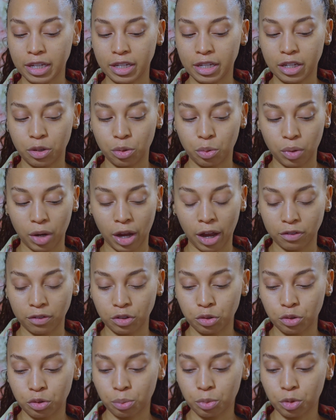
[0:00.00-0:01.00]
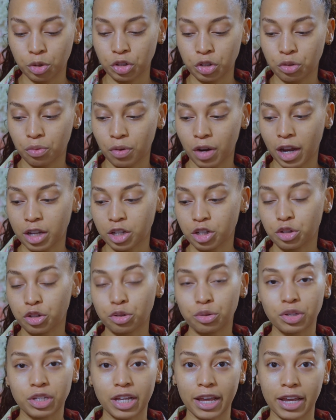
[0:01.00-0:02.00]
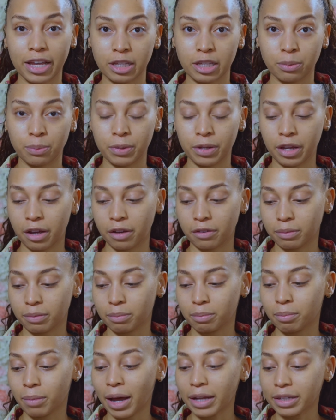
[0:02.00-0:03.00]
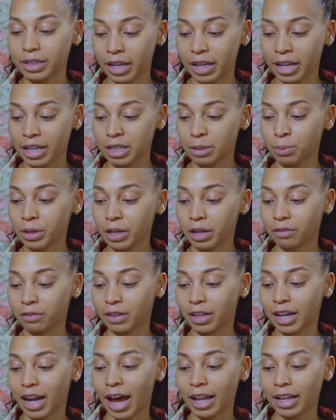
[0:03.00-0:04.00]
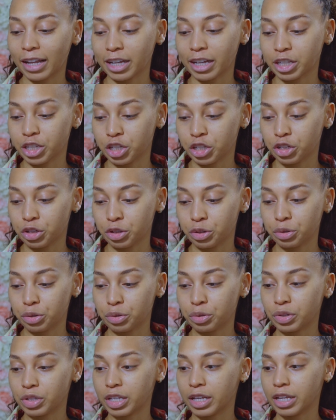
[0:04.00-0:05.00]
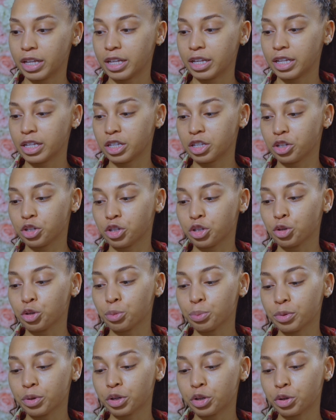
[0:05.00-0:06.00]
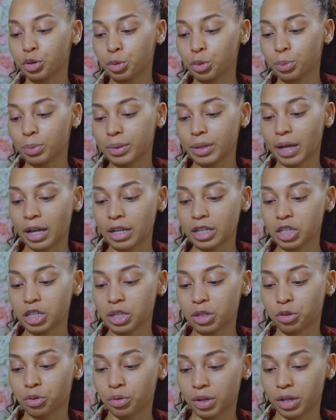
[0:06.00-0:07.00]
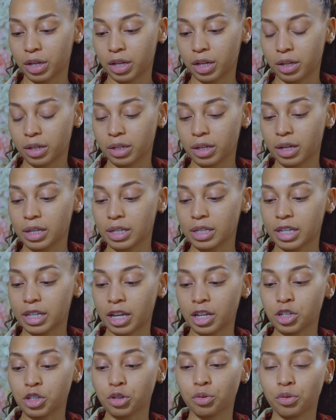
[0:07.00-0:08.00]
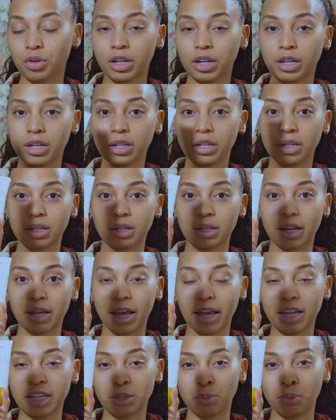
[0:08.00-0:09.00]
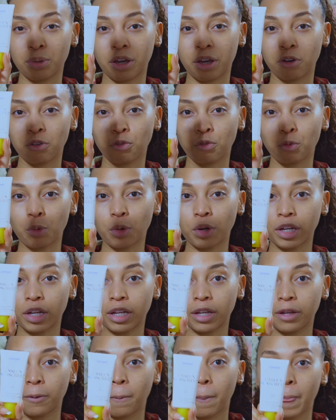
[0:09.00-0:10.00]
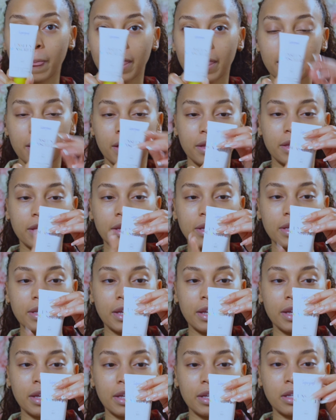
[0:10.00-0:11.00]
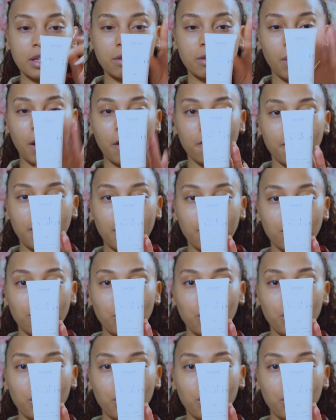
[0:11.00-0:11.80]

and then after you moisturize, use the SPF. The SPF that I like to use is the Super Goop Sunscreen, the SPF 40. This is my favorite